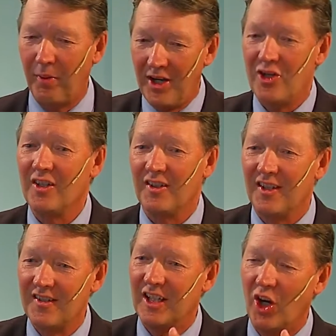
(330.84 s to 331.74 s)
patient
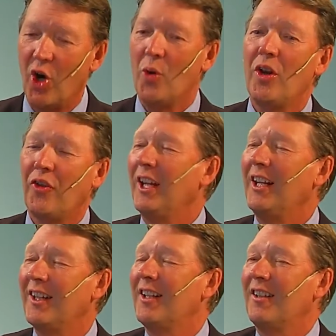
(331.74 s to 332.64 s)
is the only
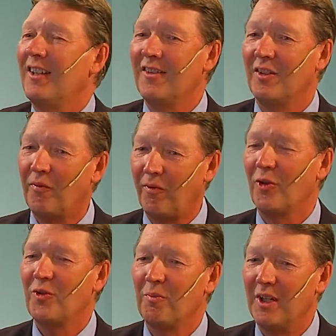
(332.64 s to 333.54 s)
thing that is in
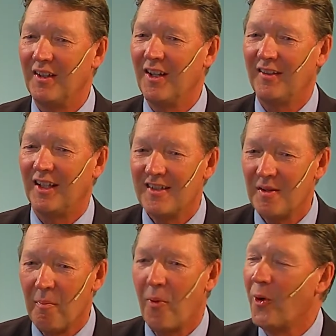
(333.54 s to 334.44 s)
front of me that is
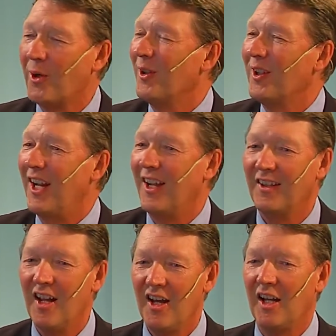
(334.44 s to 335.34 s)
important,
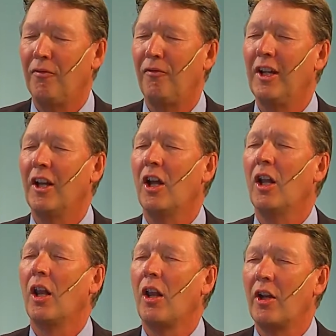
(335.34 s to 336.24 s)
and I feel a
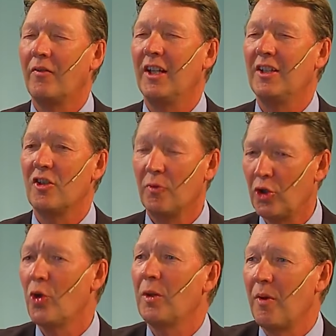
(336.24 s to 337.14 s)
lot of energy. We were
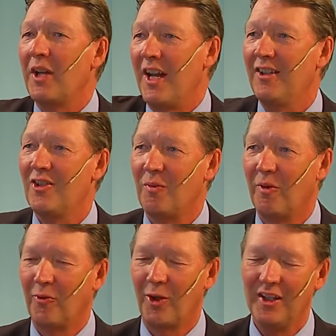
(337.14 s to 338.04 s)
talking about energy
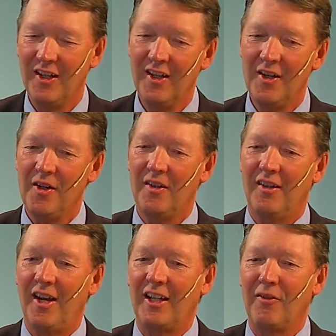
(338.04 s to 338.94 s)
before, and
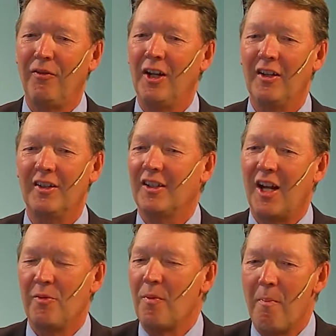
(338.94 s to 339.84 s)
I can feel
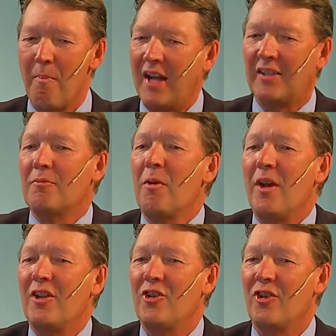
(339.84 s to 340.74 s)
maximum
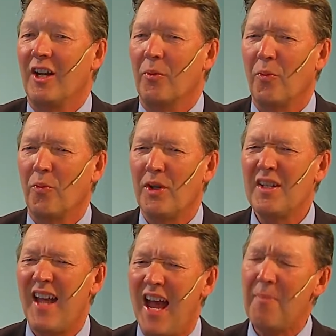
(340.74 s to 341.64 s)
energy here. What
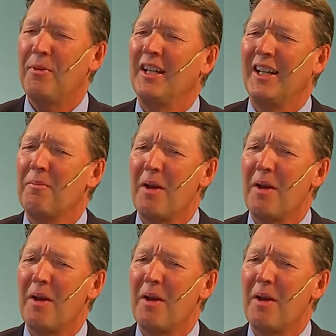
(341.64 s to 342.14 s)
is happening in my